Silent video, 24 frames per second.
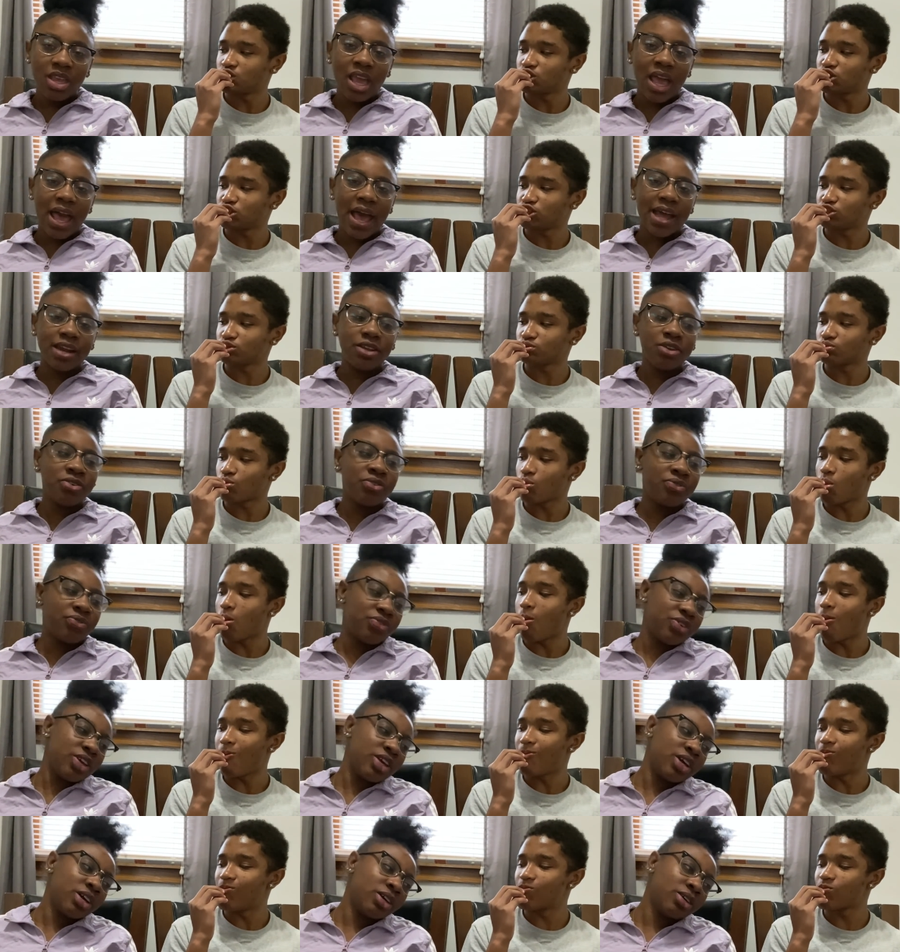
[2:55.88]
Speaker 1: How do you
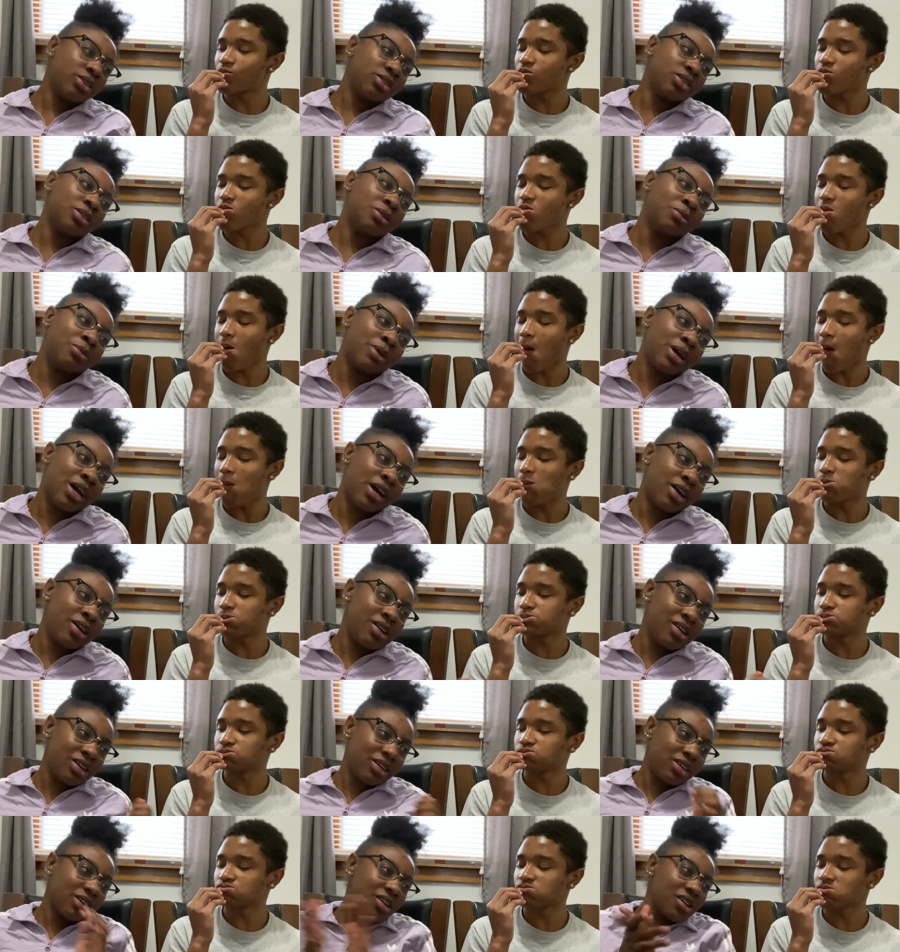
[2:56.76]
feel
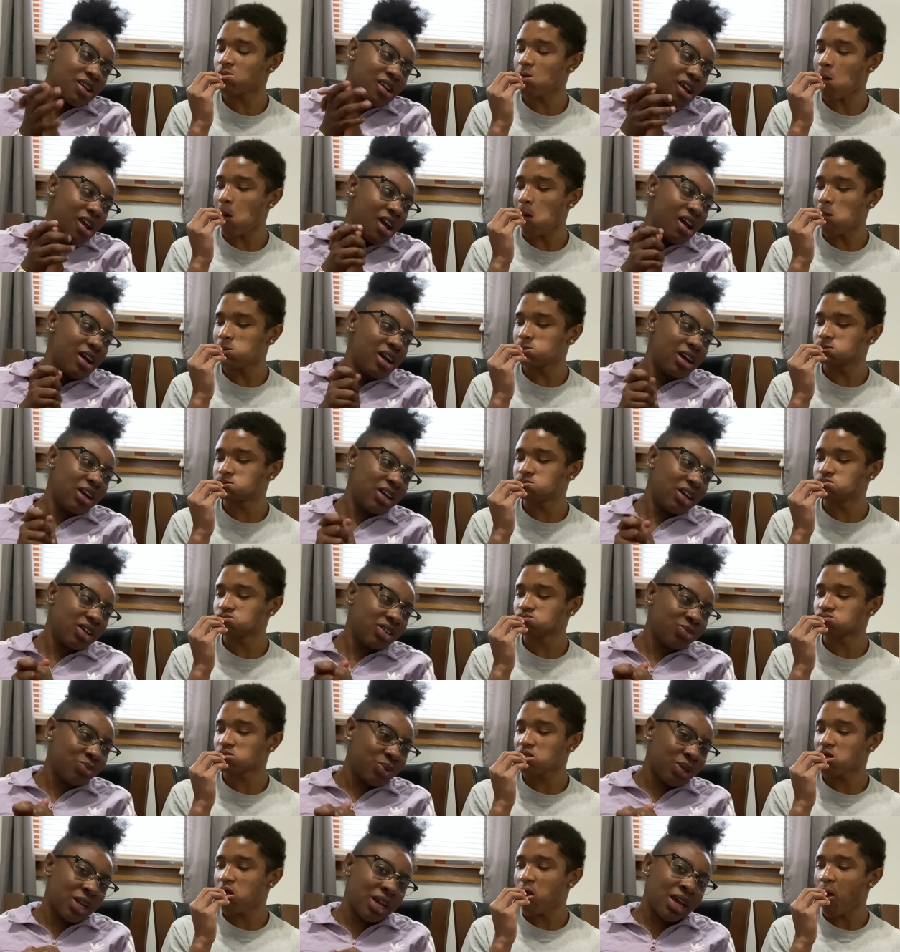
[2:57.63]
about
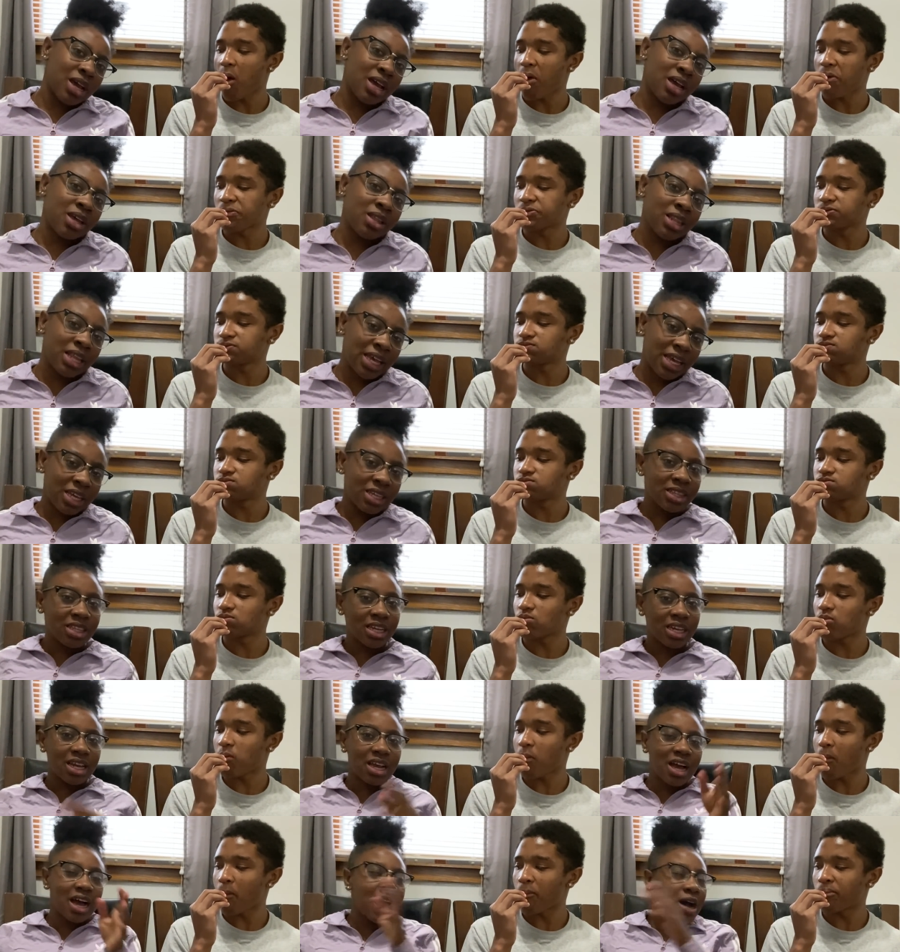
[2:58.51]
when I,
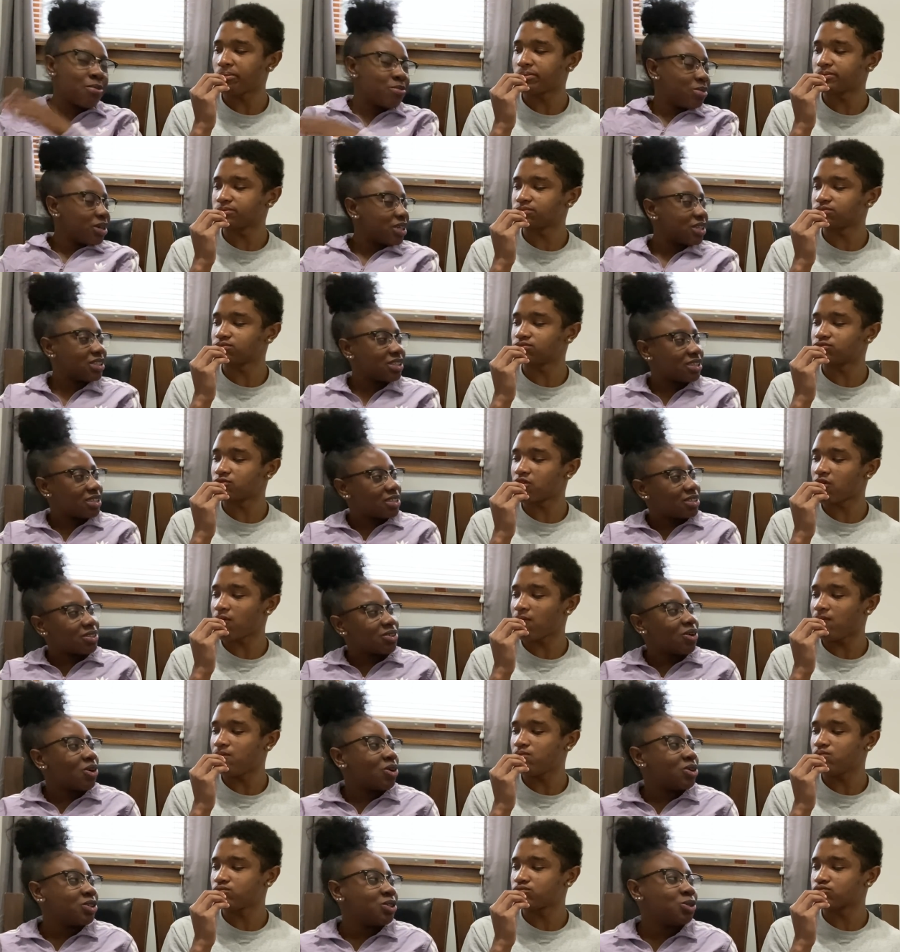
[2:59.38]
like, the
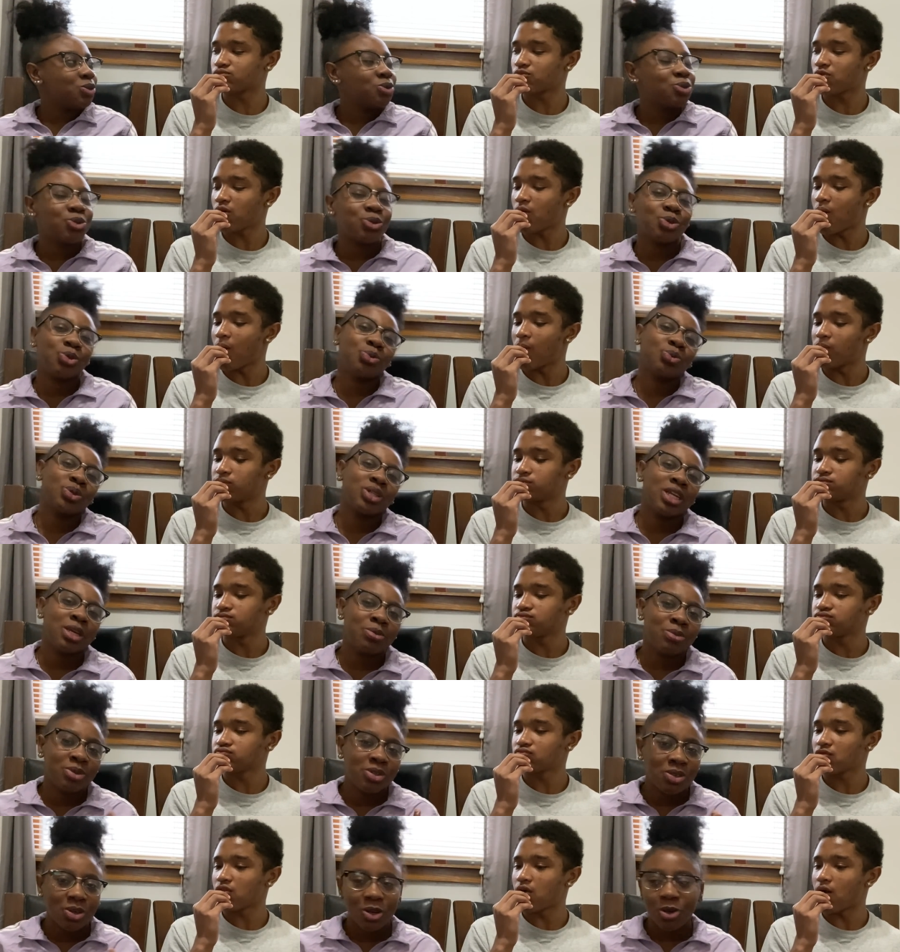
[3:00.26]
comments on YouTube when
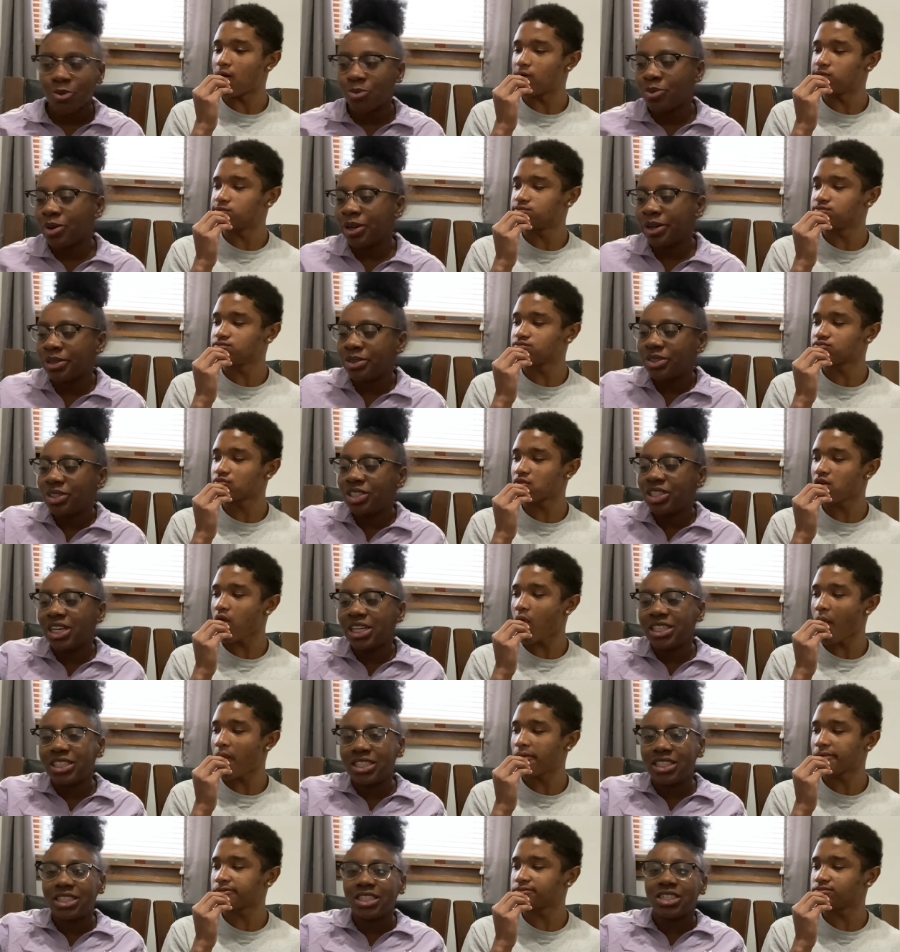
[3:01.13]
they be talking about,
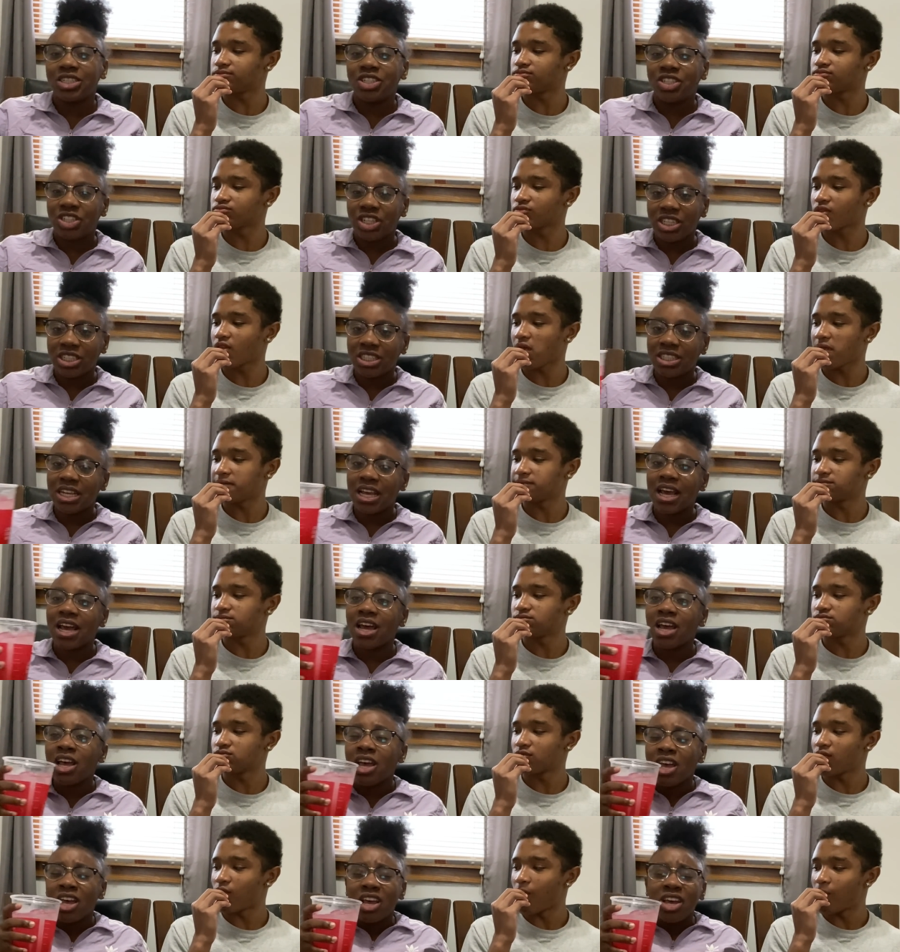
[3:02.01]
chase this, chase
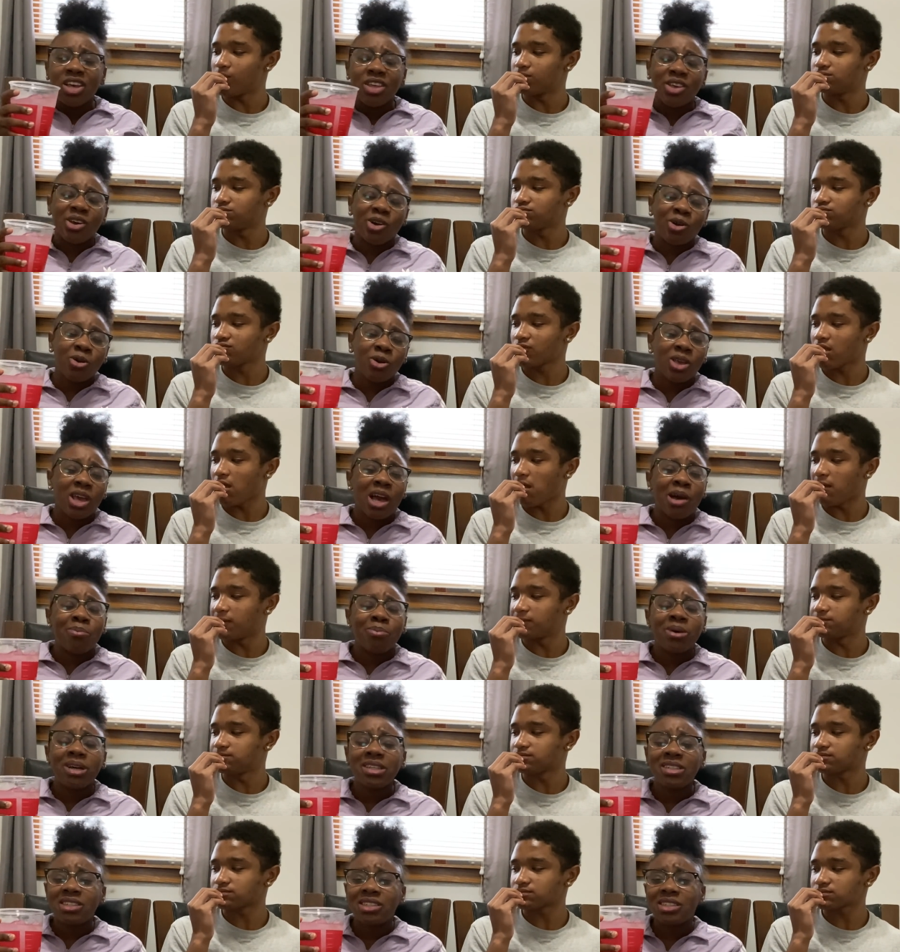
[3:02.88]
that. Yo,
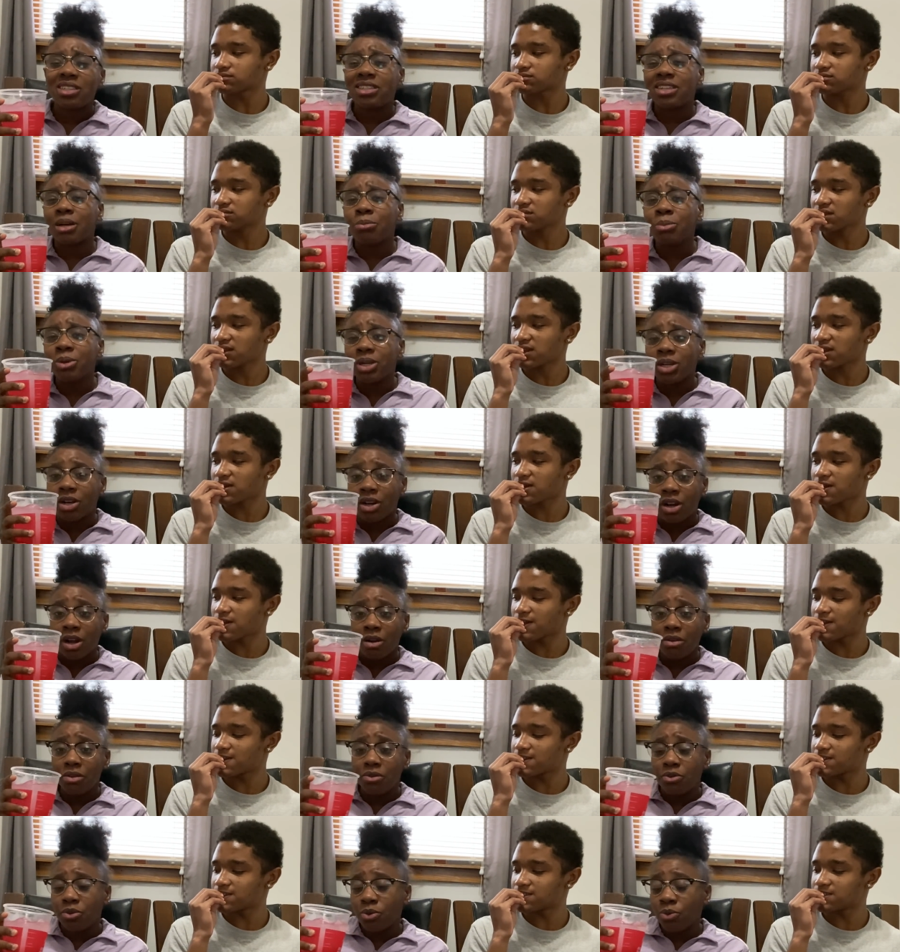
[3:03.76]
yeah, my stomach
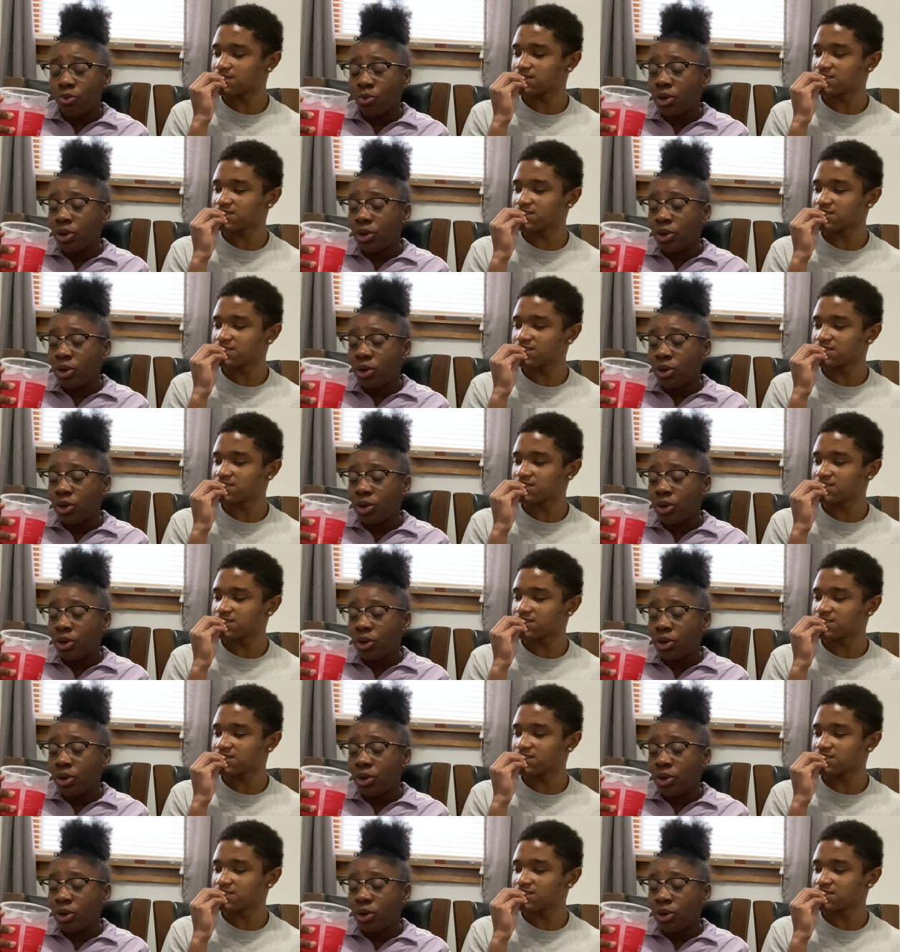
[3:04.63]
hurt. I don't even